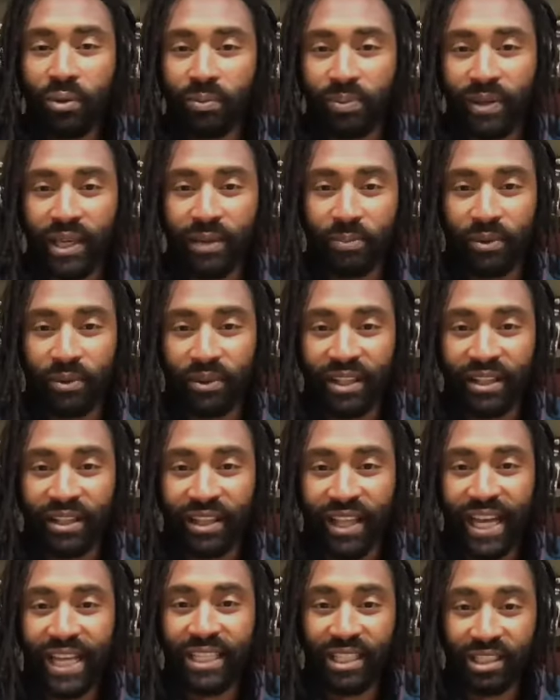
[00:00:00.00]
people that
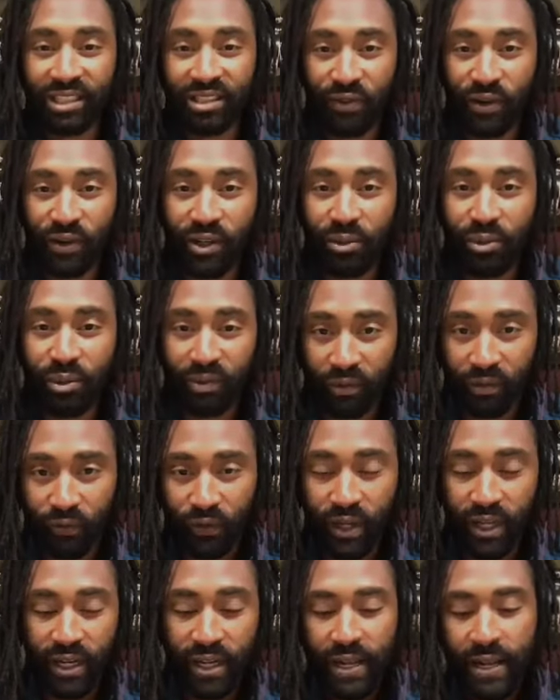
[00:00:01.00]
like this photo of a
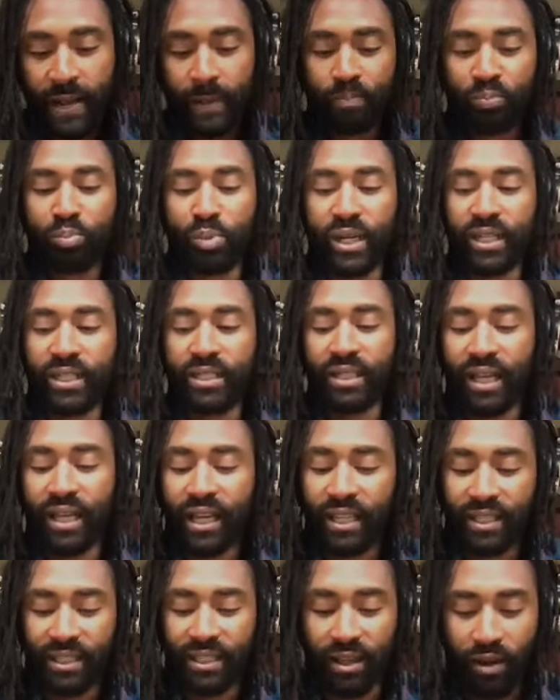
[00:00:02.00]
foot? But it's
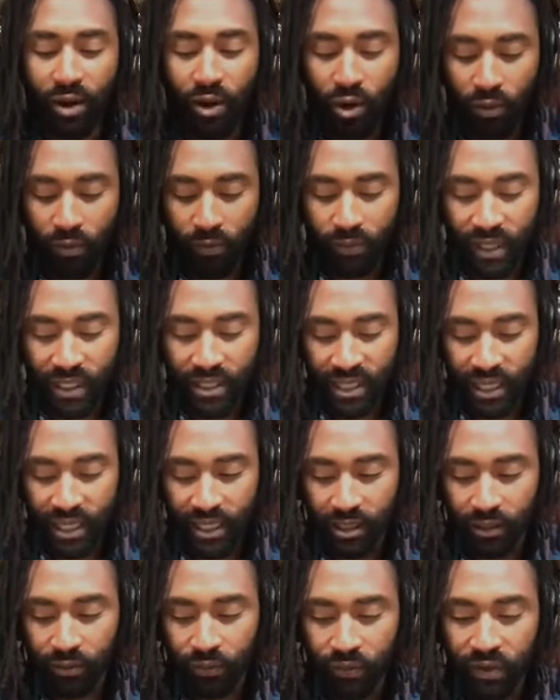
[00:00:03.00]
not the whole, it's not
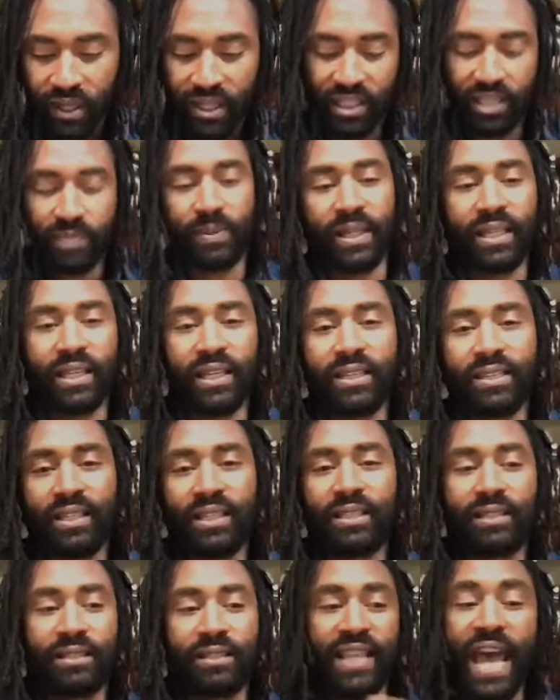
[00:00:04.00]
the foot. It's because
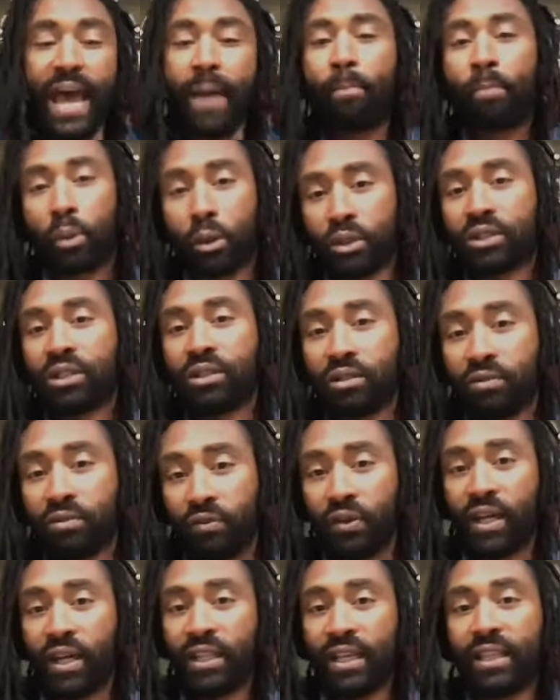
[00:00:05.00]
it's that person's
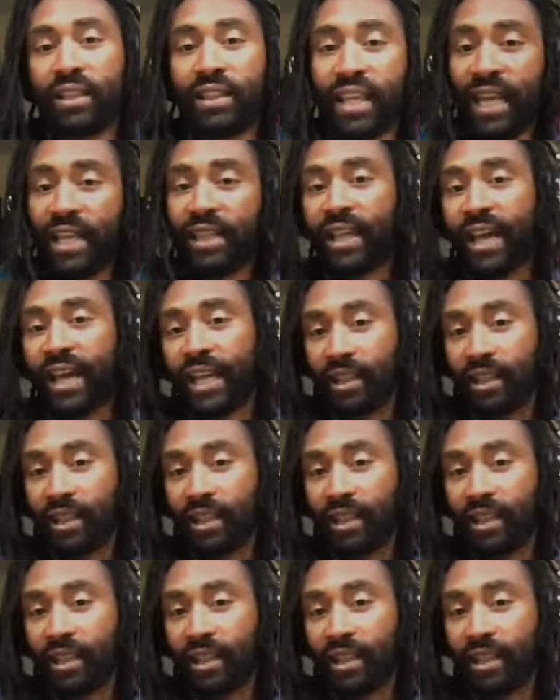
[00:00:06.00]
foot and they like